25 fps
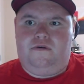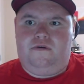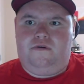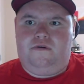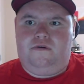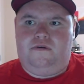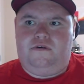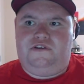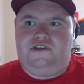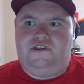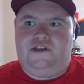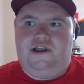
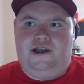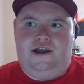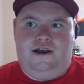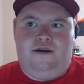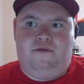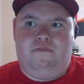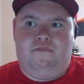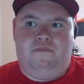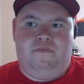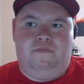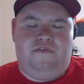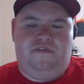
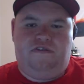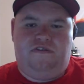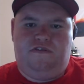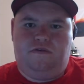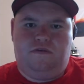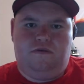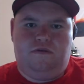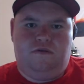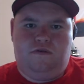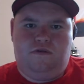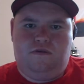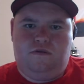
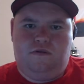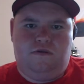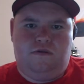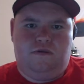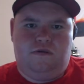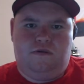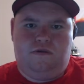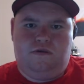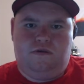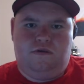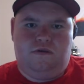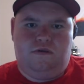comes
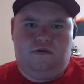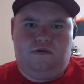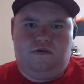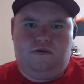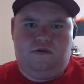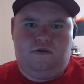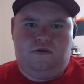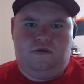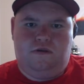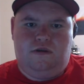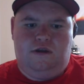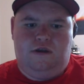
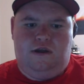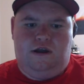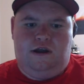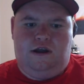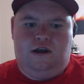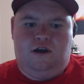a